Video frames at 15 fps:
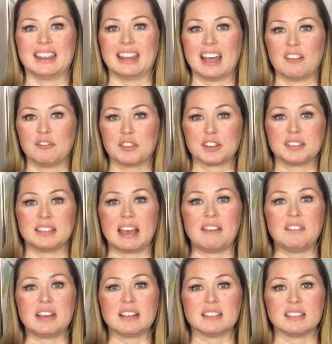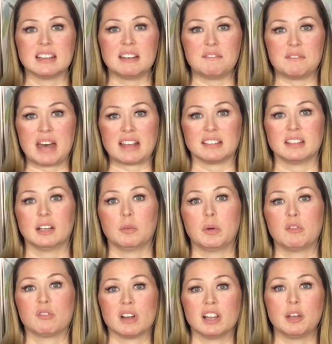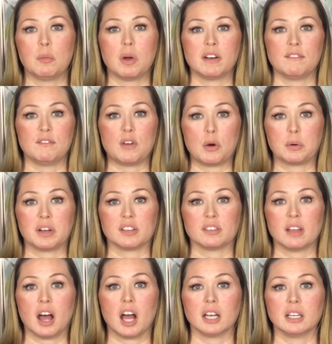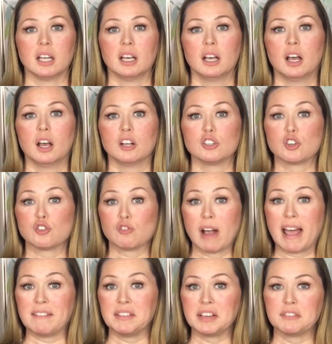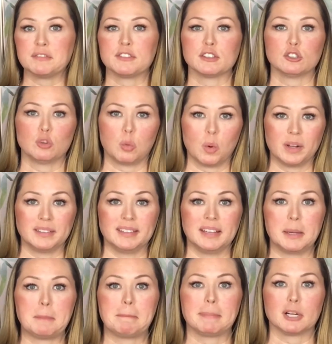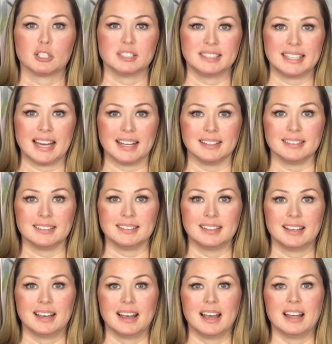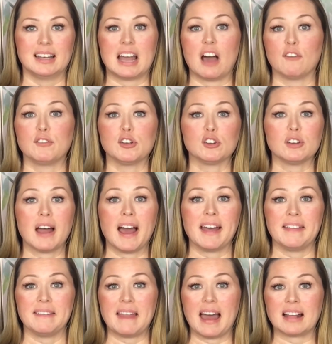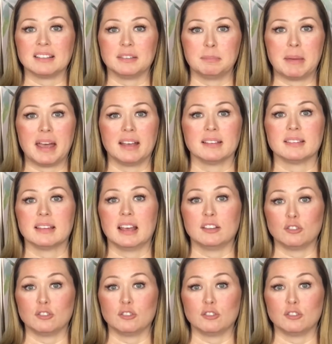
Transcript: For savings and investing, we really want to focus on striving for 20%. Now, if you're not in that space, it's